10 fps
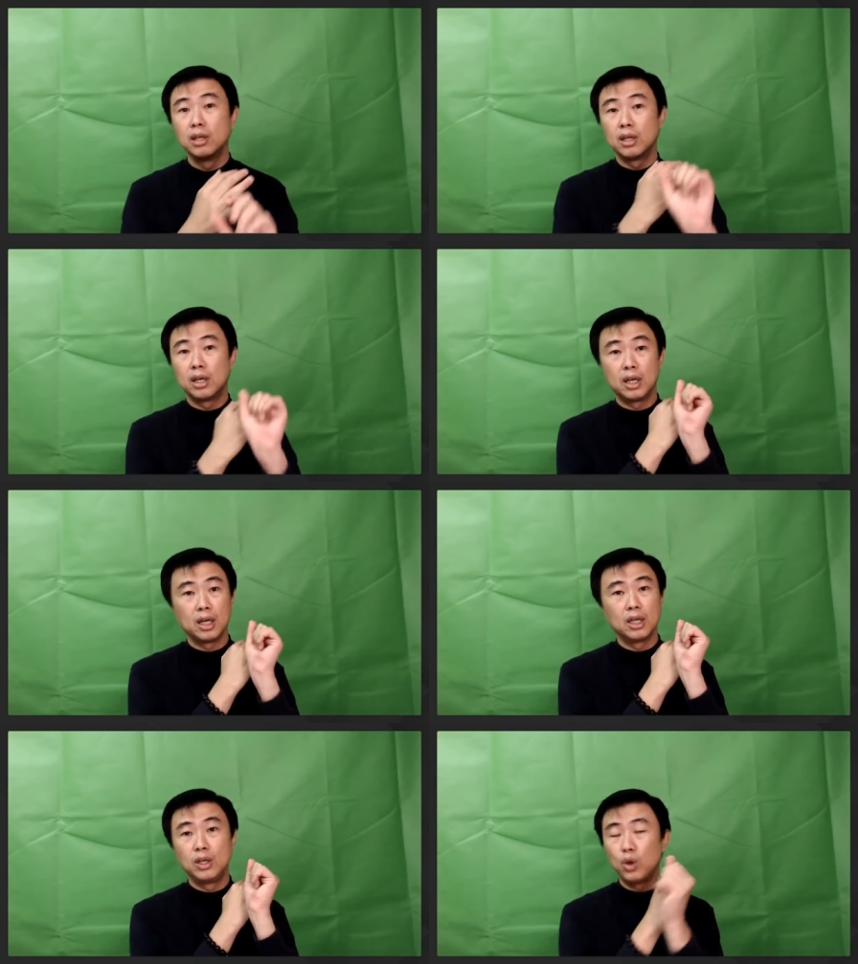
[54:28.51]

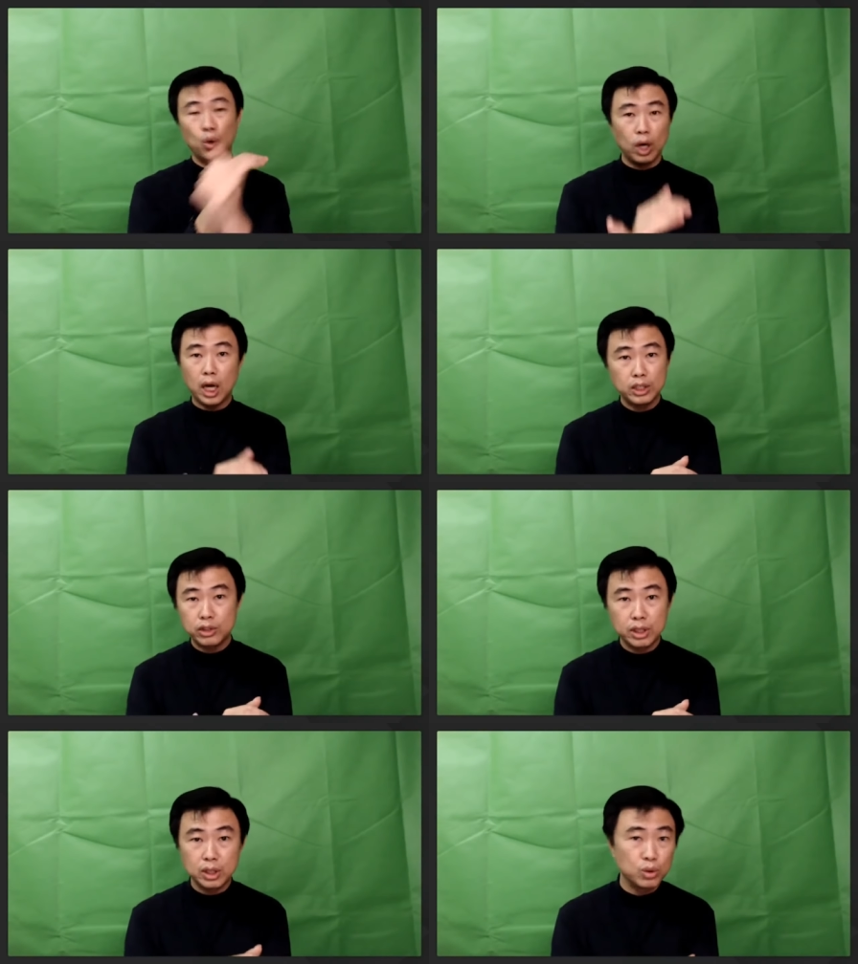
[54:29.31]
Uh, no
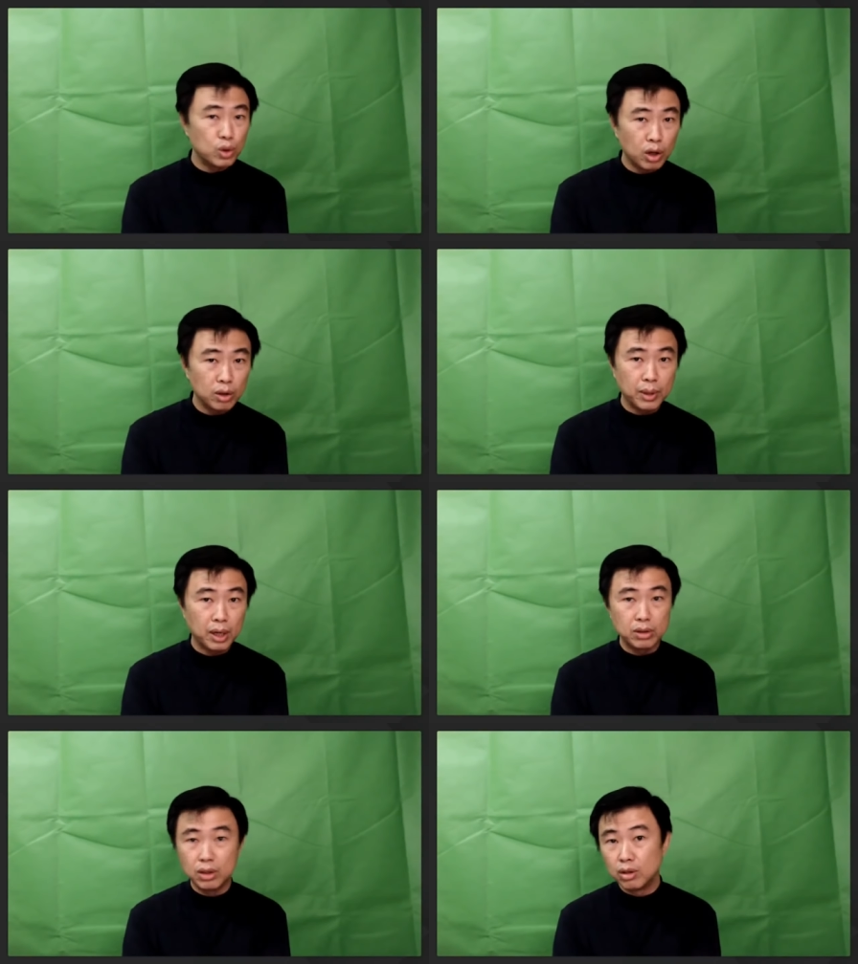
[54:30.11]
luxury to talk
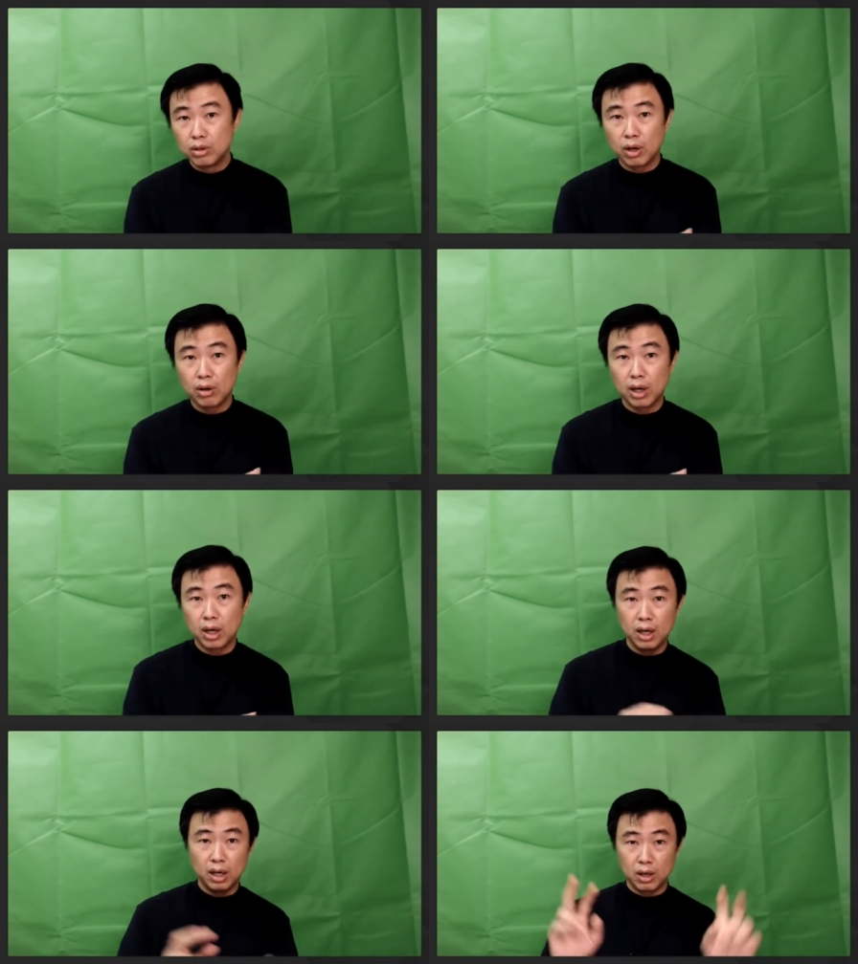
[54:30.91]
about, you know,
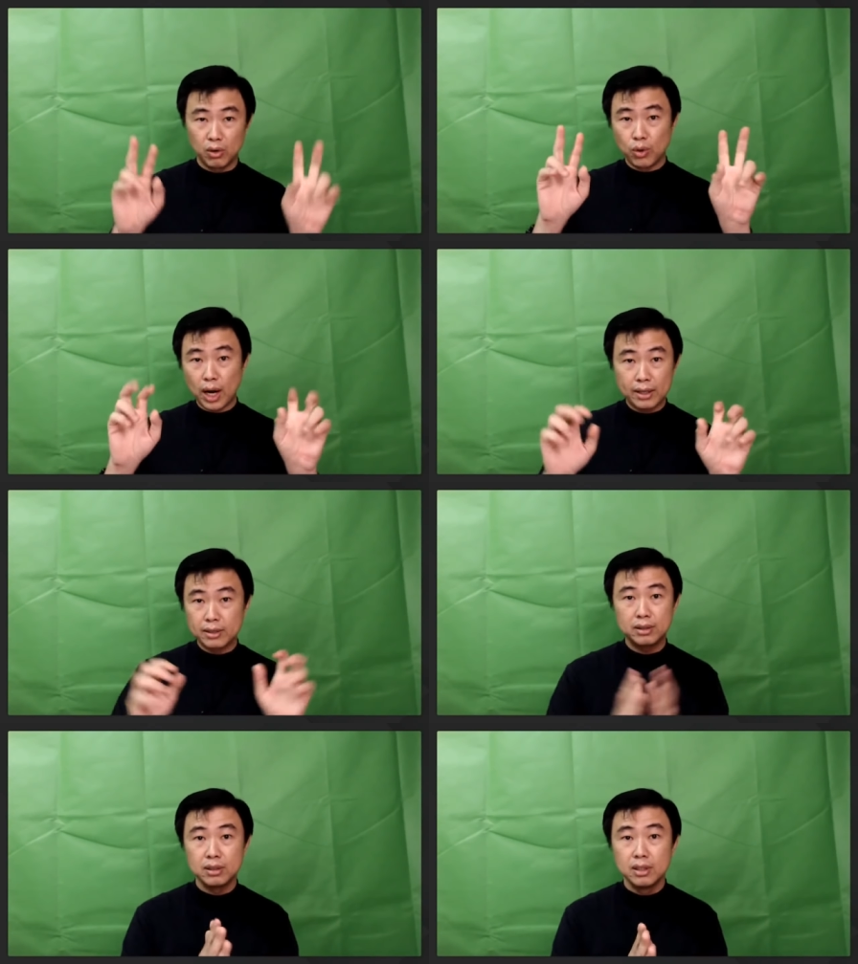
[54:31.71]
uh, rights.